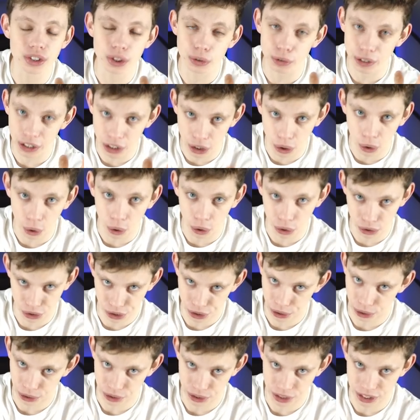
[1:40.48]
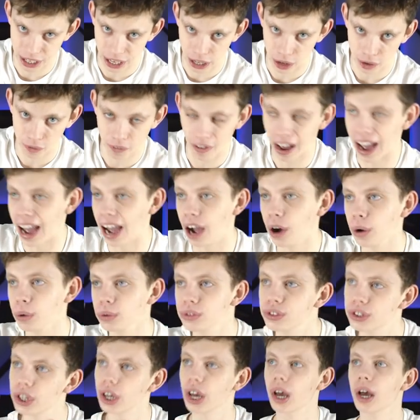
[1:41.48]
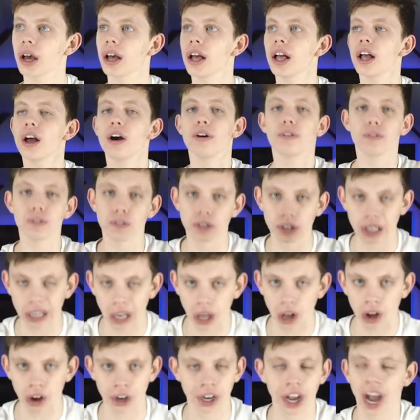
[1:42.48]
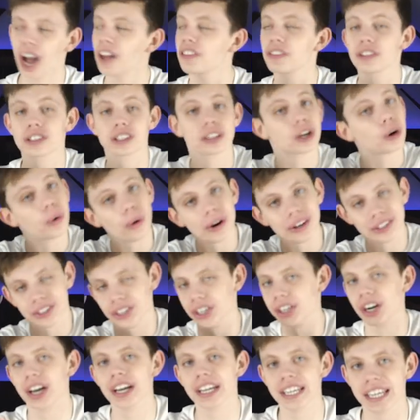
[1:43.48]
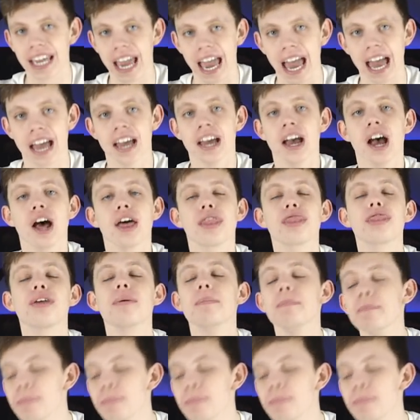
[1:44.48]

to record yourself. How to vlog. This is the question I get the